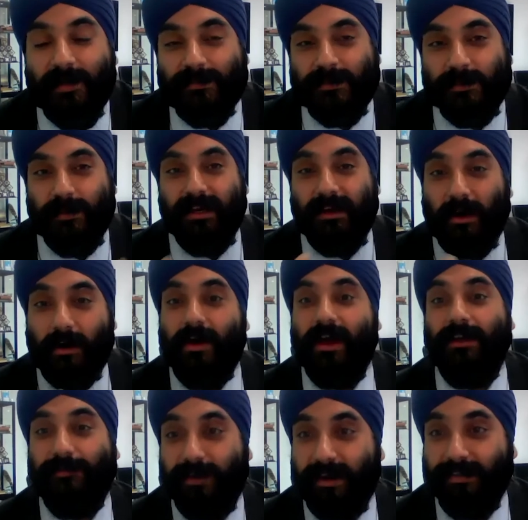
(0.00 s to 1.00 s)
So when
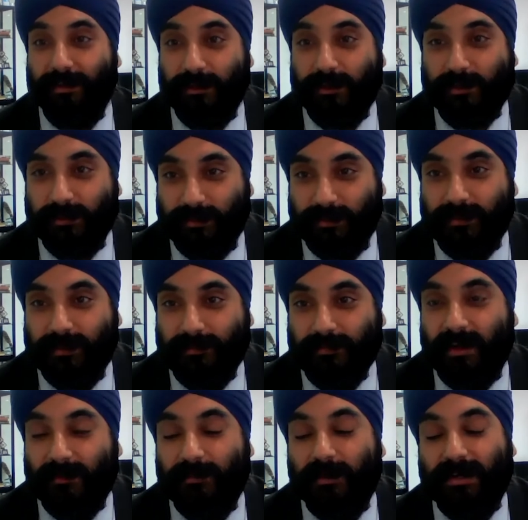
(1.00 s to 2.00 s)
I run the tour,
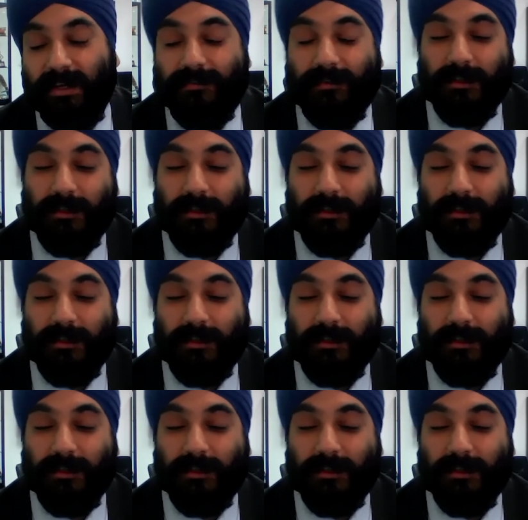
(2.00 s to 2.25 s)
I'm looking